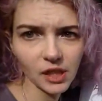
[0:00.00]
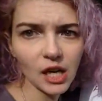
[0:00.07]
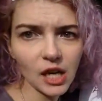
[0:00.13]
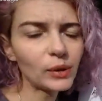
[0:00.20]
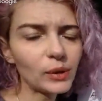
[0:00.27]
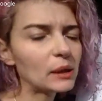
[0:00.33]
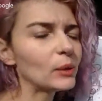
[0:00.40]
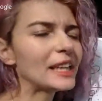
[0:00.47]

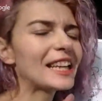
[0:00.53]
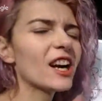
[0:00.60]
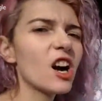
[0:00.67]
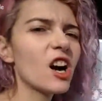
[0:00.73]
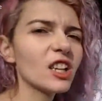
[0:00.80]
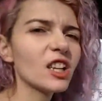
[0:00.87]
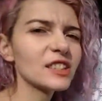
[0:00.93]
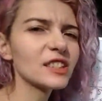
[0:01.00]
We
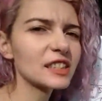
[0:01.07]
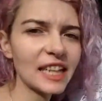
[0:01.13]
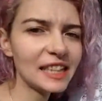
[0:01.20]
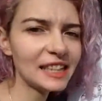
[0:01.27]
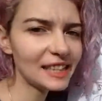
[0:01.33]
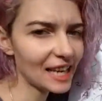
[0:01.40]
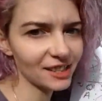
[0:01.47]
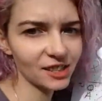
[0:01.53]
can't say
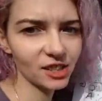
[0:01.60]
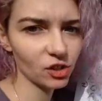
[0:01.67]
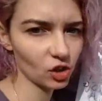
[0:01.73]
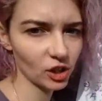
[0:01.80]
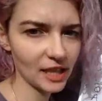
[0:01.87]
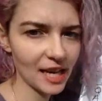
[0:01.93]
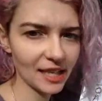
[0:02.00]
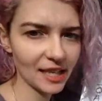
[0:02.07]
yes,
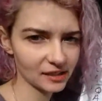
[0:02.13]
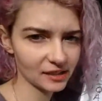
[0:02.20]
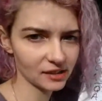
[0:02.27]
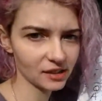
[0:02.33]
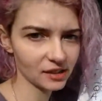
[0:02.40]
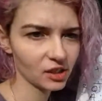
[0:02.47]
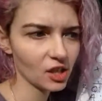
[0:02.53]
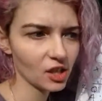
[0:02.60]
she
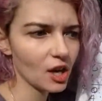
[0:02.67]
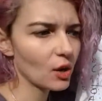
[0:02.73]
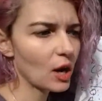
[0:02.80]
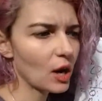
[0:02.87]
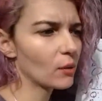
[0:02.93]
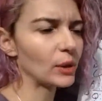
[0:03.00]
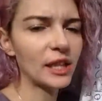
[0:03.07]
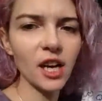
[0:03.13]
hasn't,
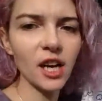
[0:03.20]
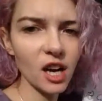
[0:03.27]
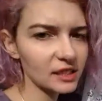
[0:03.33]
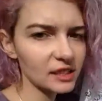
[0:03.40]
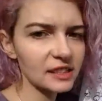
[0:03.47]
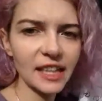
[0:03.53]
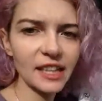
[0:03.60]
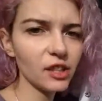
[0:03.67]
and we
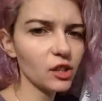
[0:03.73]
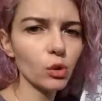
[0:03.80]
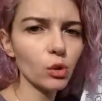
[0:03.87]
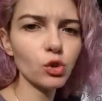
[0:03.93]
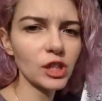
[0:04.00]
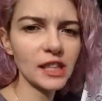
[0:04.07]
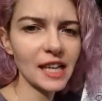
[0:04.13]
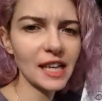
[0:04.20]
can't say no,
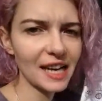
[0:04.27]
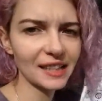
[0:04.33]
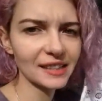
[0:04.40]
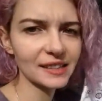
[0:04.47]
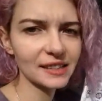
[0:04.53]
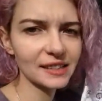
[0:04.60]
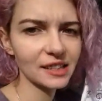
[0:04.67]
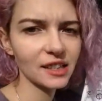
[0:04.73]
she has.